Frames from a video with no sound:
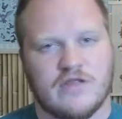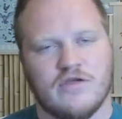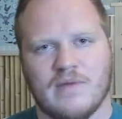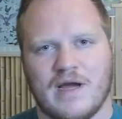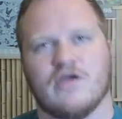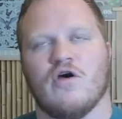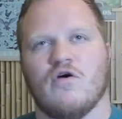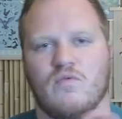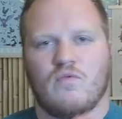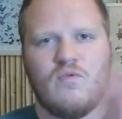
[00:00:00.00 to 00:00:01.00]
And you might
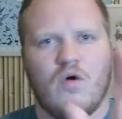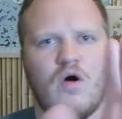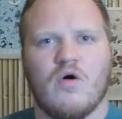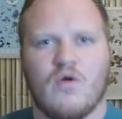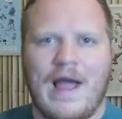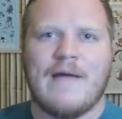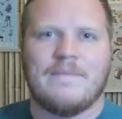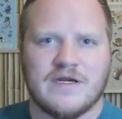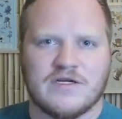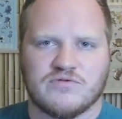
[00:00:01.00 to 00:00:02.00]
go, whoa,
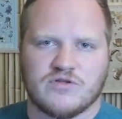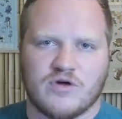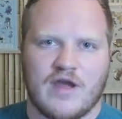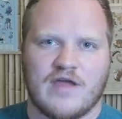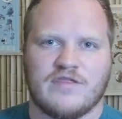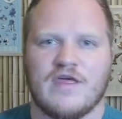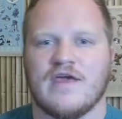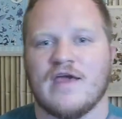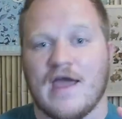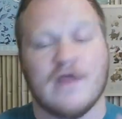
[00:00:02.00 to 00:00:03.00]
happiness was already a
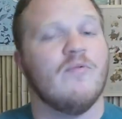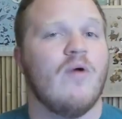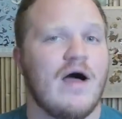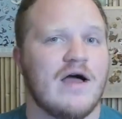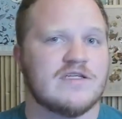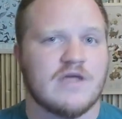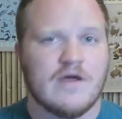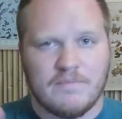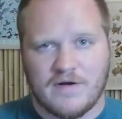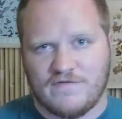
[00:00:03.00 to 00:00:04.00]
thing, and it was,
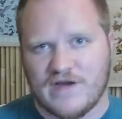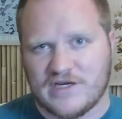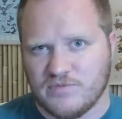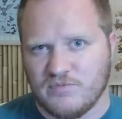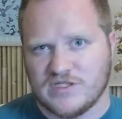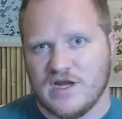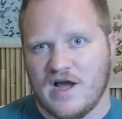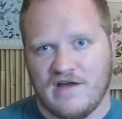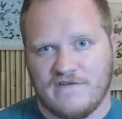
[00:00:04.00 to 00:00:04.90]
but affection was not.